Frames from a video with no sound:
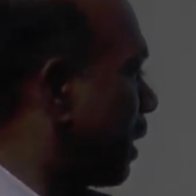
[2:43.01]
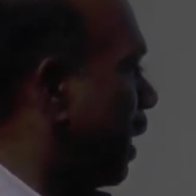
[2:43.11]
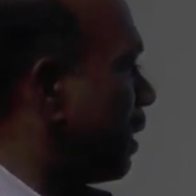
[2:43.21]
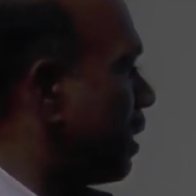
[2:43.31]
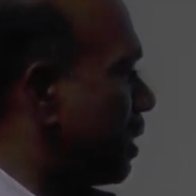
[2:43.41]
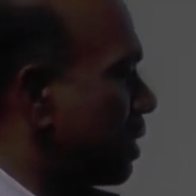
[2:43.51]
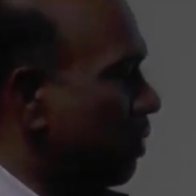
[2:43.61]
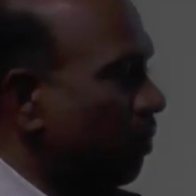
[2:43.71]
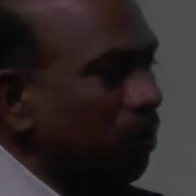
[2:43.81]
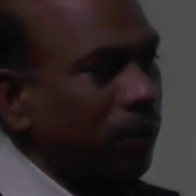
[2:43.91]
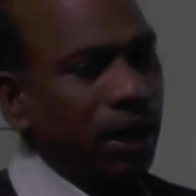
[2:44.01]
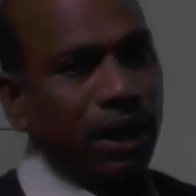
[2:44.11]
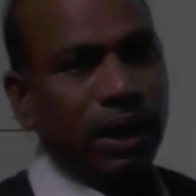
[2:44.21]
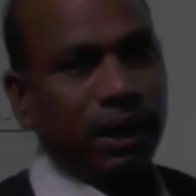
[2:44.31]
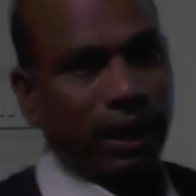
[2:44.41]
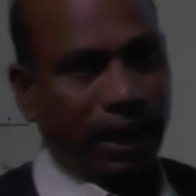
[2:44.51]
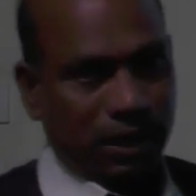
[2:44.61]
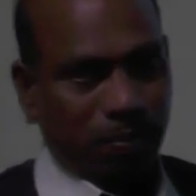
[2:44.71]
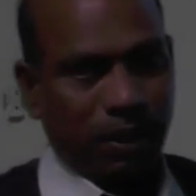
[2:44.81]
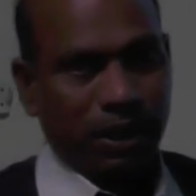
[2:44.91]
condensation will be
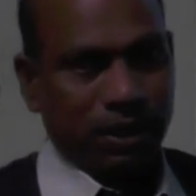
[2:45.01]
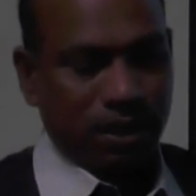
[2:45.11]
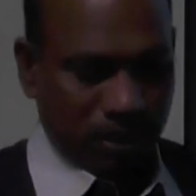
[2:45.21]
takes place.